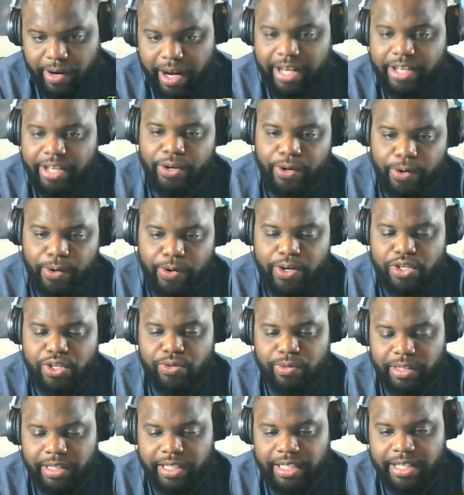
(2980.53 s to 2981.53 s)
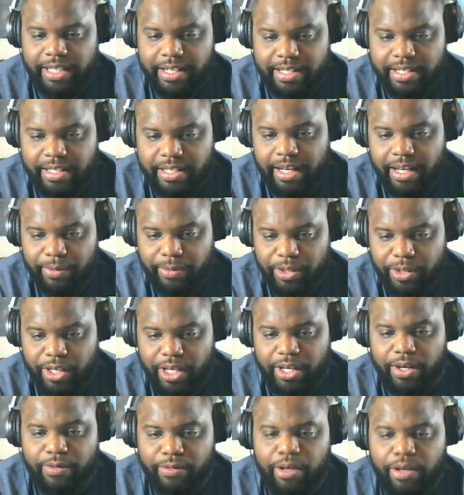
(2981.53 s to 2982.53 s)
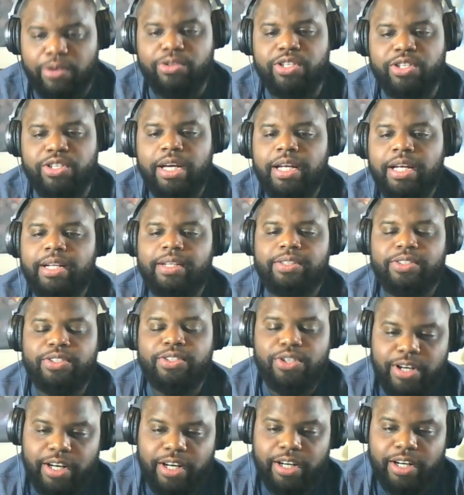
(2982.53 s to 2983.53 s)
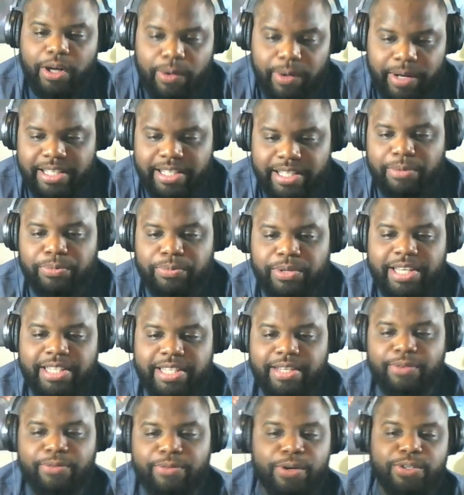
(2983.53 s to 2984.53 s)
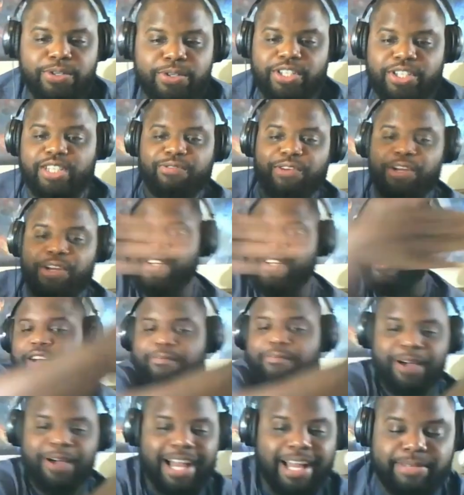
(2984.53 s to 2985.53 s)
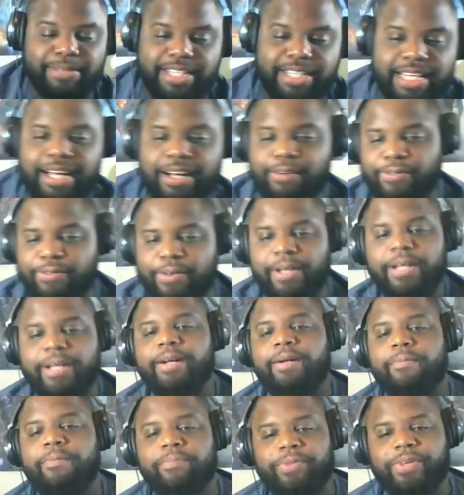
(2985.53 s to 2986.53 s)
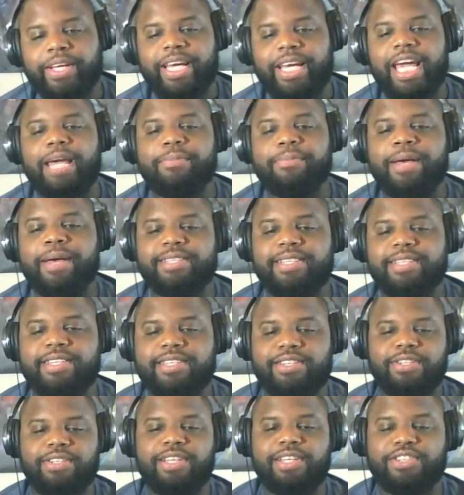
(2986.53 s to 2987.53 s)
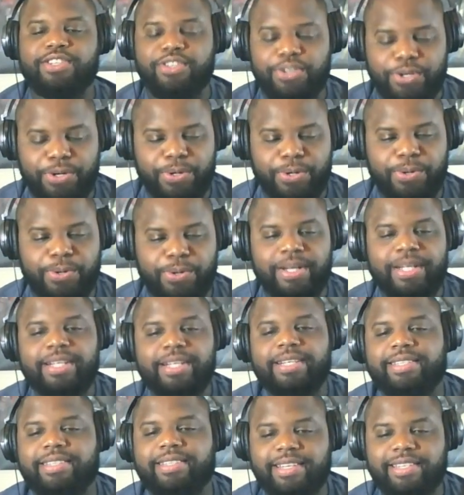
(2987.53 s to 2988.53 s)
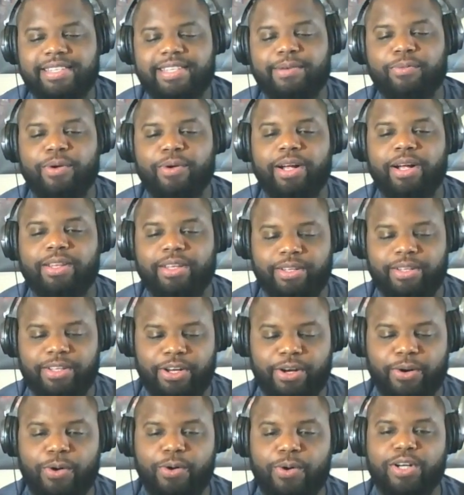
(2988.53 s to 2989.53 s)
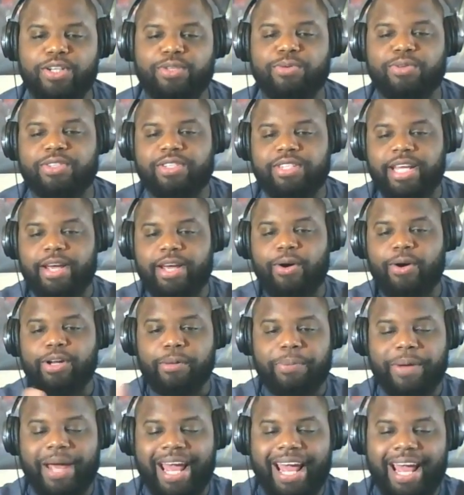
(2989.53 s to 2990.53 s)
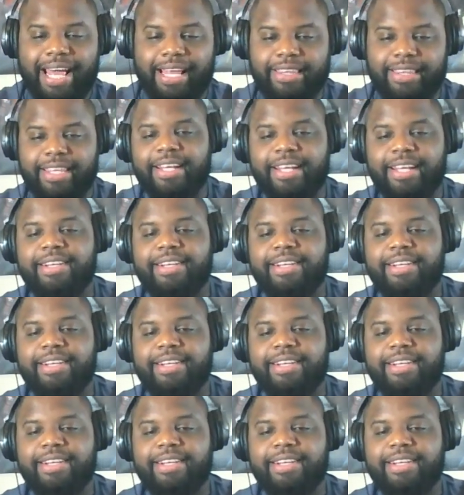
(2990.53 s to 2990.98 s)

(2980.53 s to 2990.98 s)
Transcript: Riding your horse really does suck. When you get on Roach and you start going someplace and Roach just veers off by himself, the game has this this new system where the, your horse will stay on a path.